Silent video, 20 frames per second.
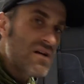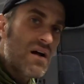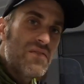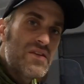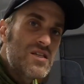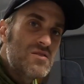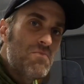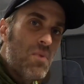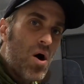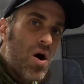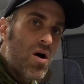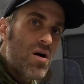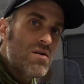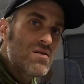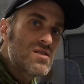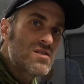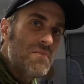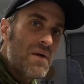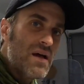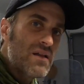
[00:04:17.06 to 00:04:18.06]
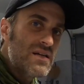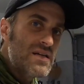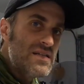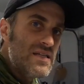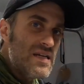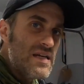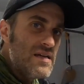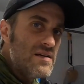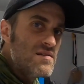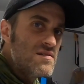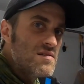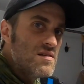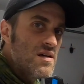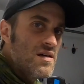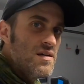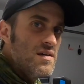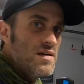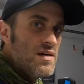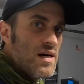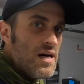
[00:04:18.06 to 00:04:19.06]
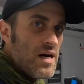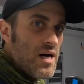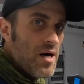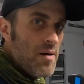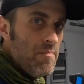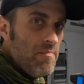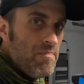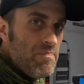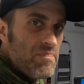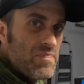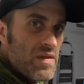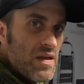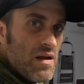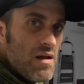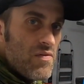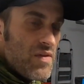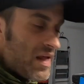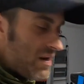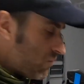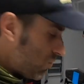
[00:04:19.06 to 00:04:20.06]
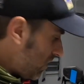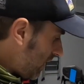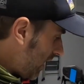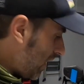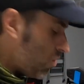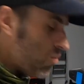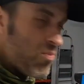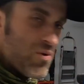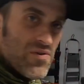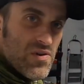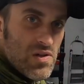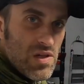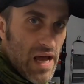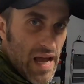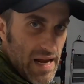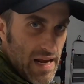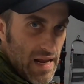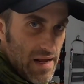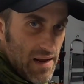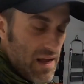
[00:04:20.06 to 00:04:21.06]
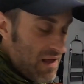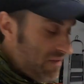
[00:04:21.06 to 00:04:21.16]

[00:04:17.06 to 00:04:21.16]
on these bars, some LEDs that will help with the lighting.